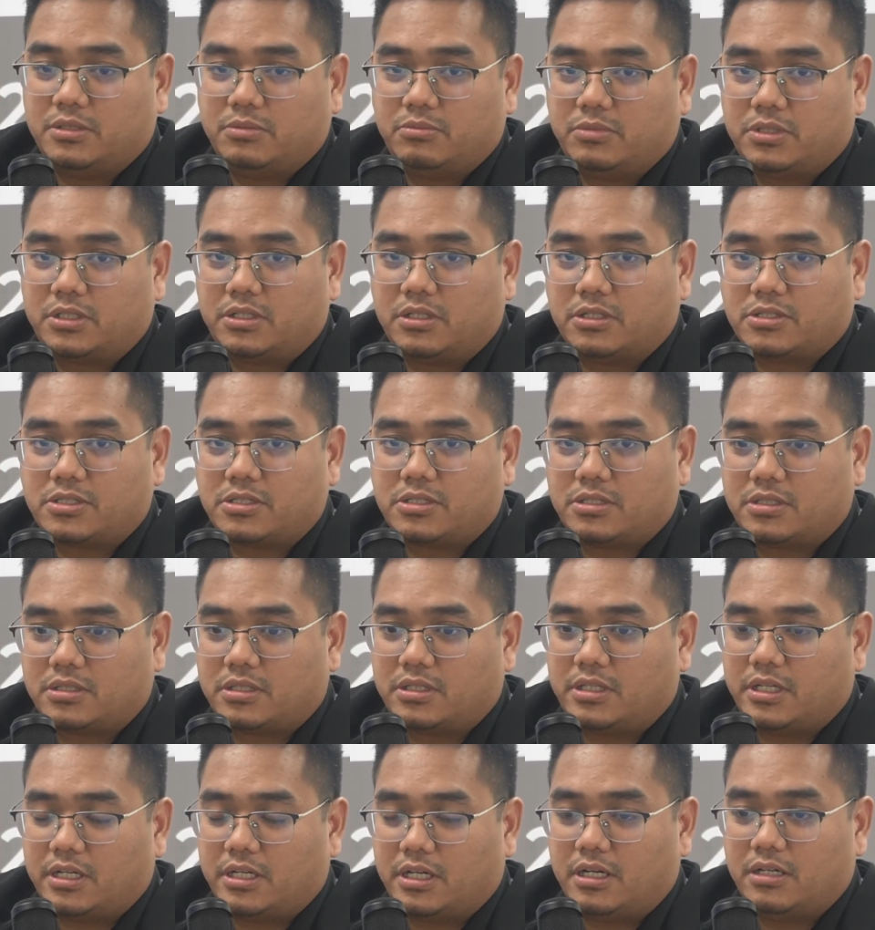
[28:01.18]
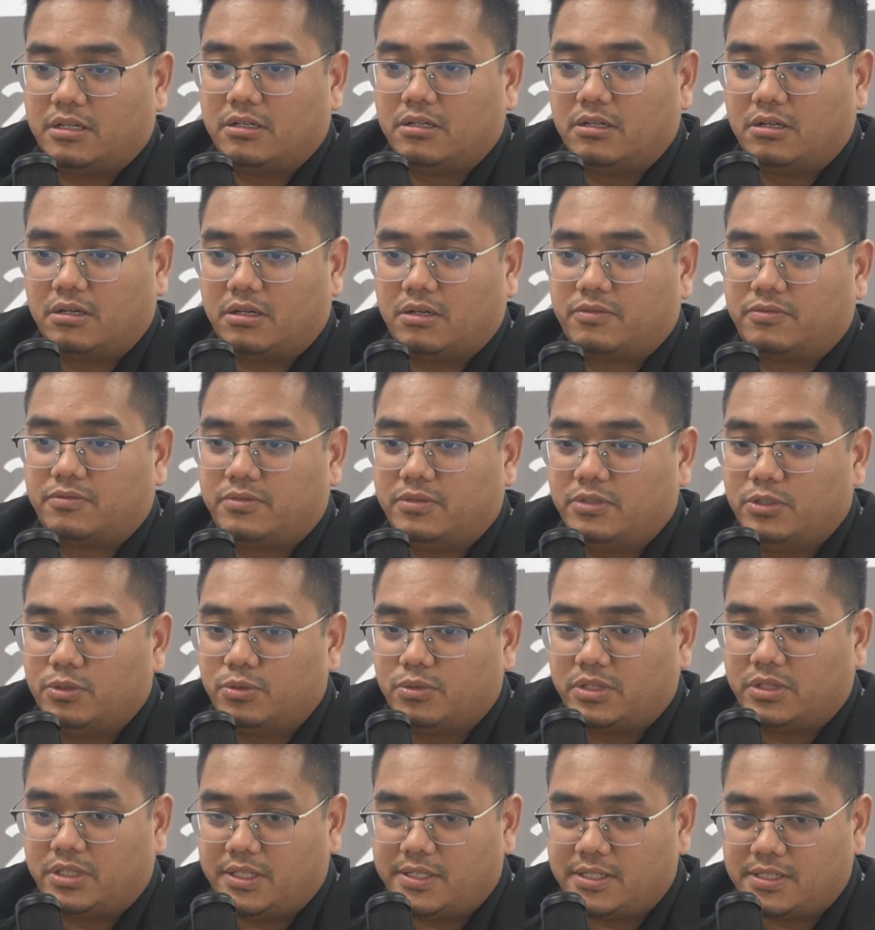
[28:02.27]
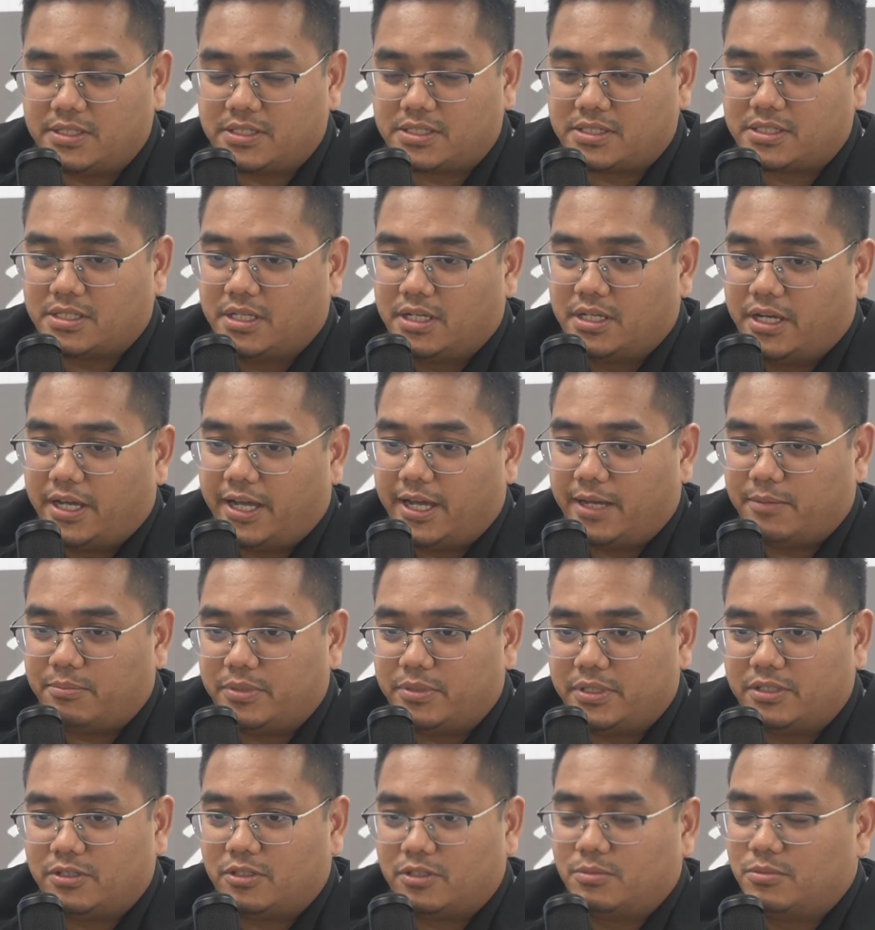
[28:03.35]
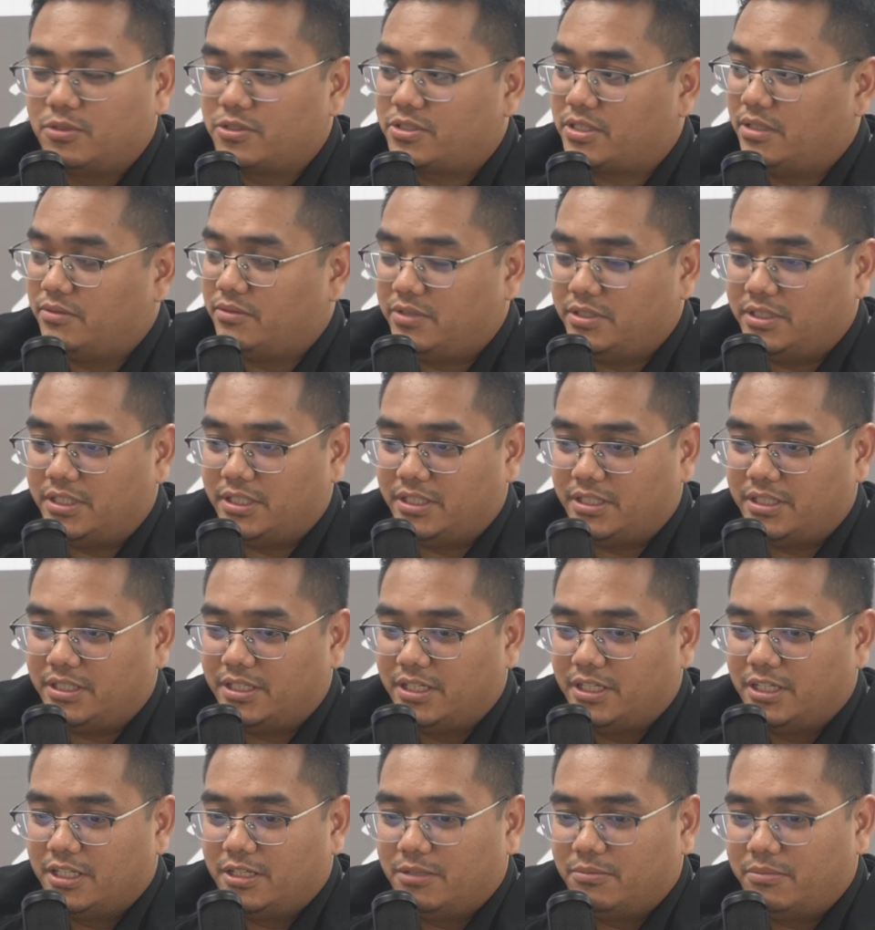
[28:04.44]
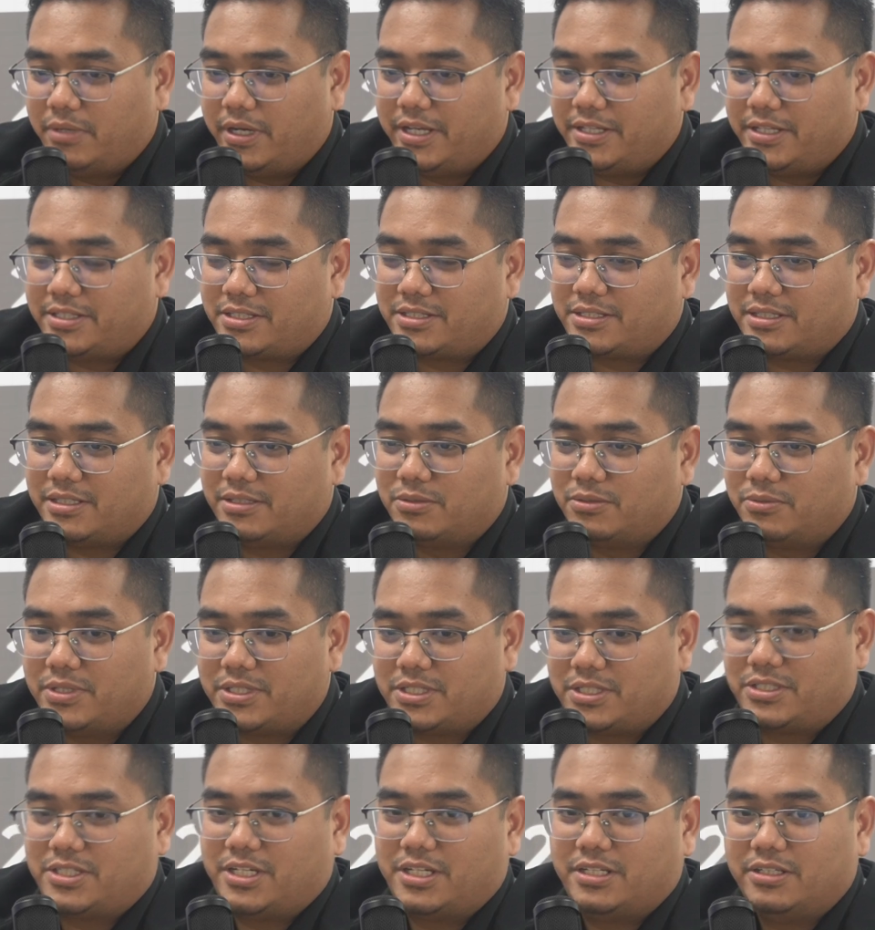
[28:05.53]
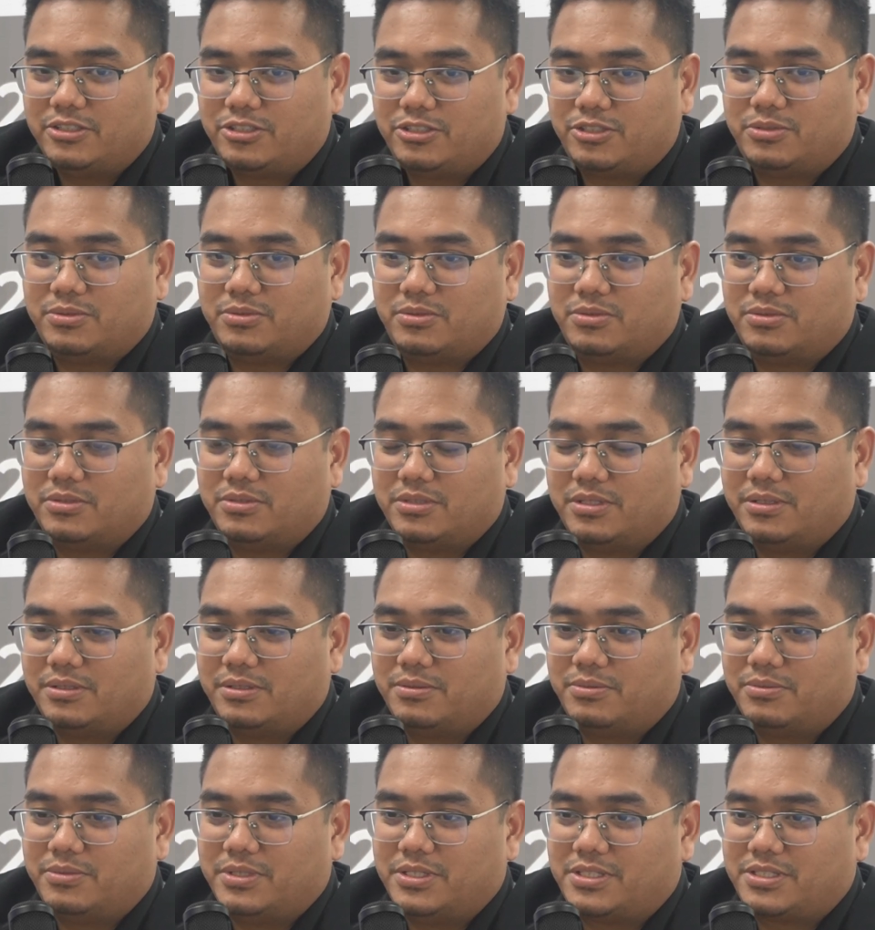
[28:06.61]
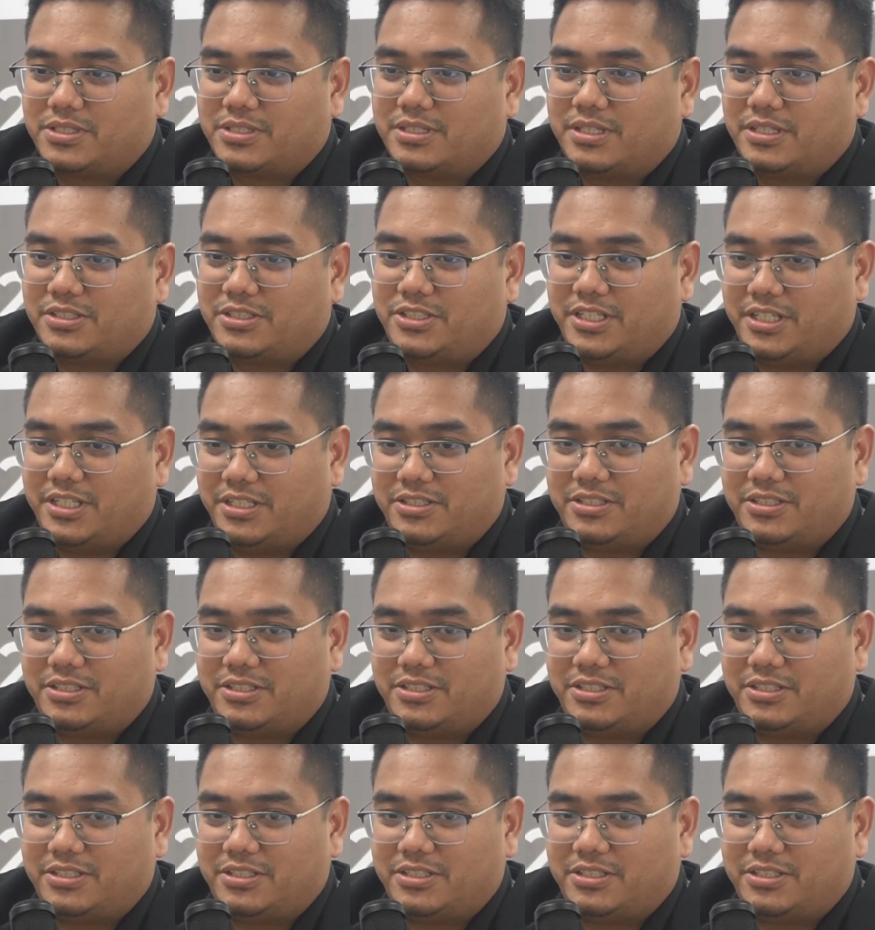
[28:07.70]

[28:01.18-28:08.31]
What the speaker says: because there are a lot of new things happening almost every day, but it's always a challenge to always like change